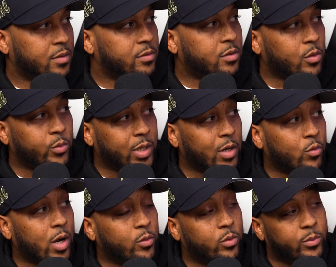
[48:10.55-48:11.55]
So when that
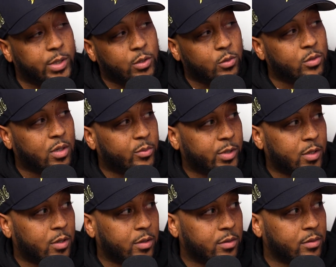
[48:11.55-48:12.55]
right woman do come
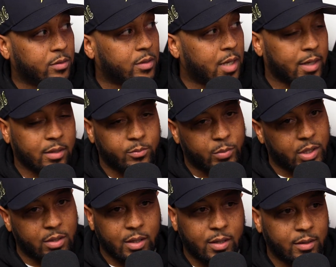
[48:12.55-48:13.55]
along, I can
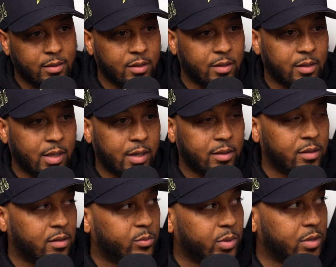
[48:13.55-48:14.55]
be everything that I
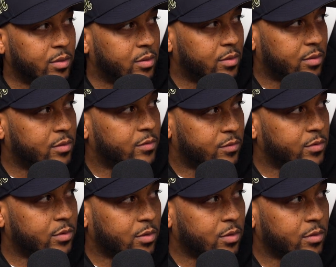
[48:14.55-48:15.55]
need to be,
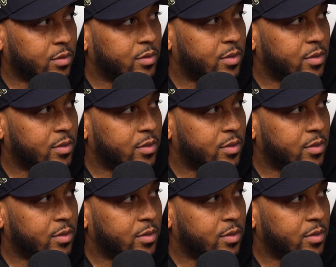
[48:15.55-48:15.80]
for sure.